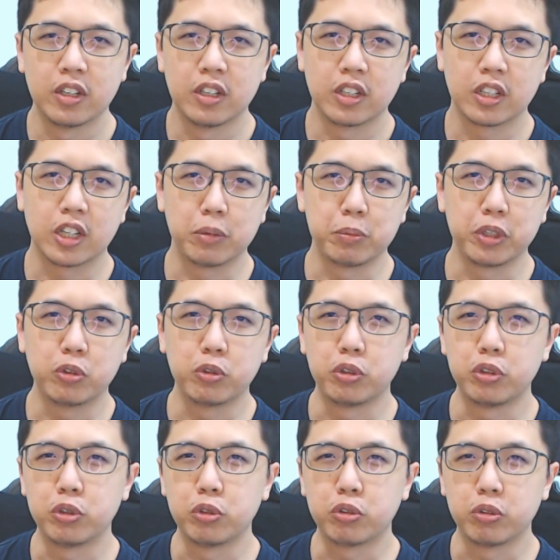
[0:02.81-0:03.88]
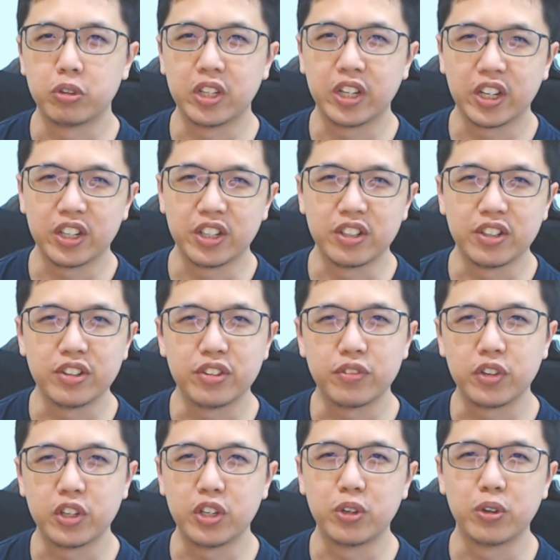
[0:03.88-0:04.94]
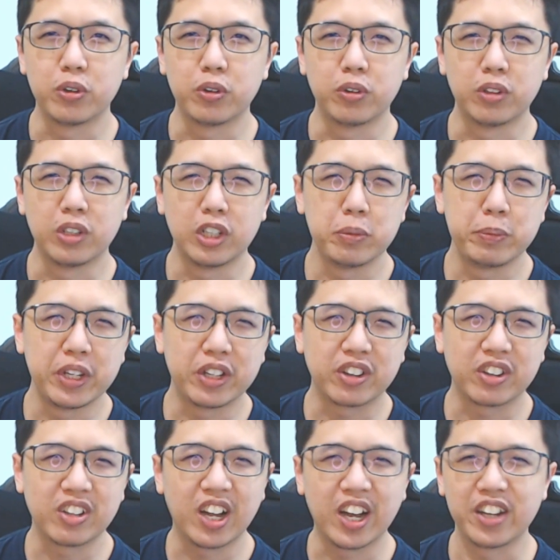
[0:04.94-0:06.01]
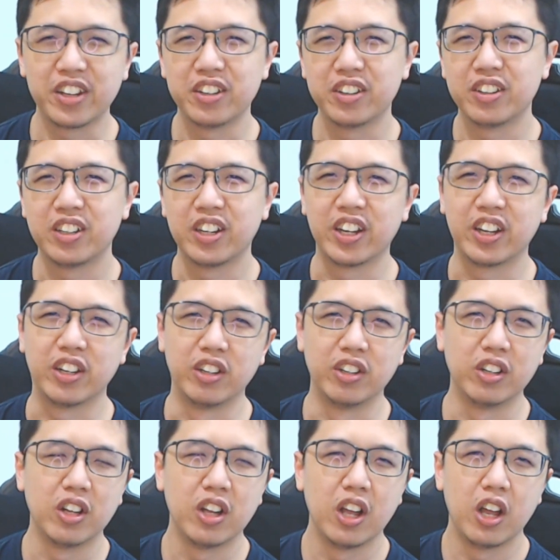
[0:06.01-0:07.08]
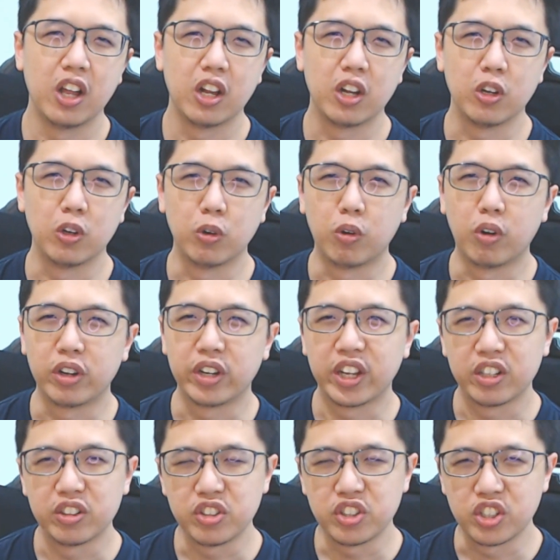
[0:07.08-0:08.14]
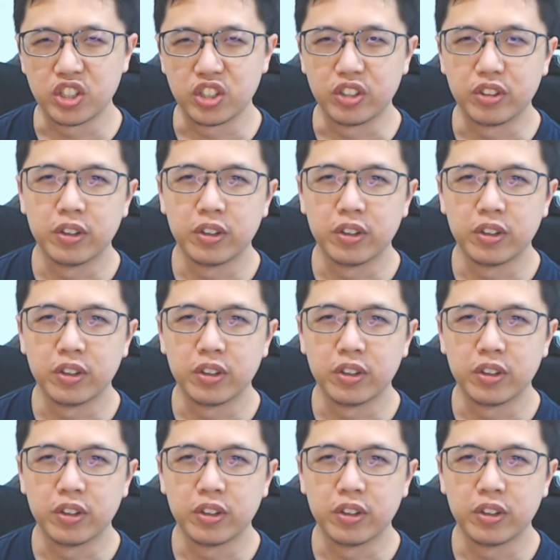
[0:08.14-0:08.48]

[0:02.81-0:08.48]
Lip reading: Coming to you today in this video, a little bit tired and low on energy.